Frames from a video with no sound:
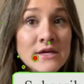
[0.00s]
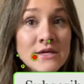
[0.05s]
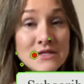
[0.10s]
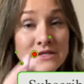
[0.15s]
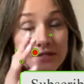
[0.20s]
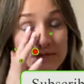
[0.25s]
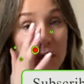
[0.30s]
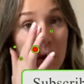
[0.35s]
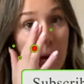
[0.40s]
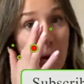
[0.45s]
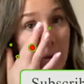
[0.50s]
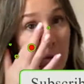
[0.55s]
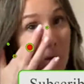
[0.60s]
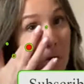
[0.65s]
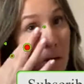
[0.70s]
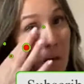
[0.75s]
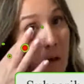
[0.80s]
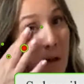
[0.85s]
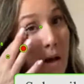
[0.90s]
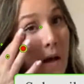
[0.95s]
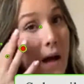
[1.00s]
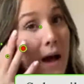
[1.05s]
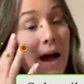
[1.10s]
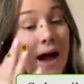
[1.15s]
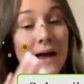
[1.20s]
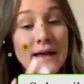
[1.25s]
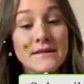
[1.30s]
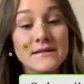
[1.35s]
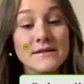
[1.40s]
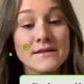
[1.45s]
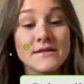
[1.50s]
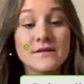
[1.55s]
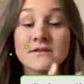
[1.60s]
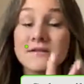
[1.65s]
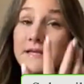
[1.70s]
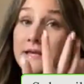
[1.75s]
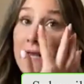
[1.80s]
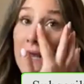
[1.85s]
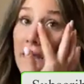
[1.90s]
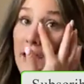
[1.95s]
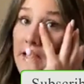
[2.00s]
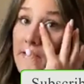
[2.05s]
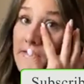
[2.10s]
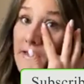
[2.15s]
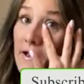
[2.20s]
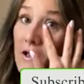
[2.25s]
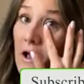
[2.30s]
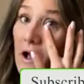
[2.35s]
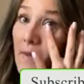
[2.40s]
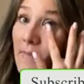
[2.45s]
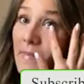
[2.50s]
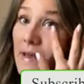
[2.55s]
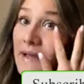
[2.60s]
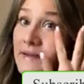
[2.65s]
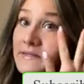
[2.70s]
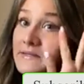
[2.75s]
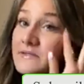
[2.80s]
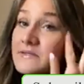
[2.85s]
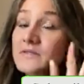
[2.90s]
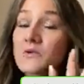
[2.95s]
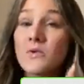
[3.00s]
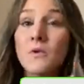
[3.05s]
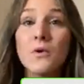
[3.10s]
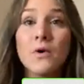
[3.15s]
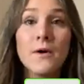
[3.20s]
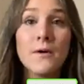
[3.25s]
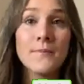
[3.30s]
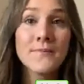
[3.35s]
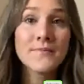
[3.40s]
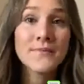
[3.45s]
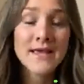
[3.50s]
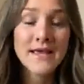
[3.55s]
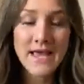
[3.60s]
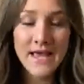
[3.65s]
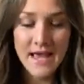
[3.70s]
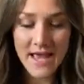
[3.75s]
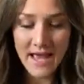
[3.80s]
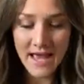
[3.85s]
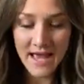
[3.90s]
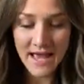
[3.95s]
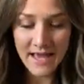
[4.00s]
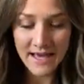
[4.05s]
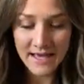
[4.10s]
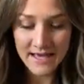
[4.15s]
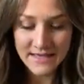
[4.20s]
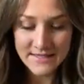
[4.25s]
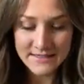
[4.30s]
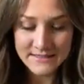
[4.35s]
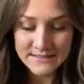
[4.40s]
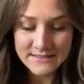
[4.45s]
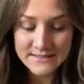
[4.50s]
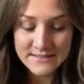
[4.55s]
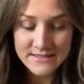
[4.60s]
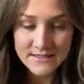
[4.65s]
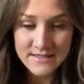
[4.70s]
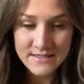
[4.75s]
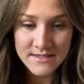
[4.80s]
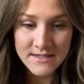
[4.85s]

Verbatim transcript: So I literally, guys, I got back to school, and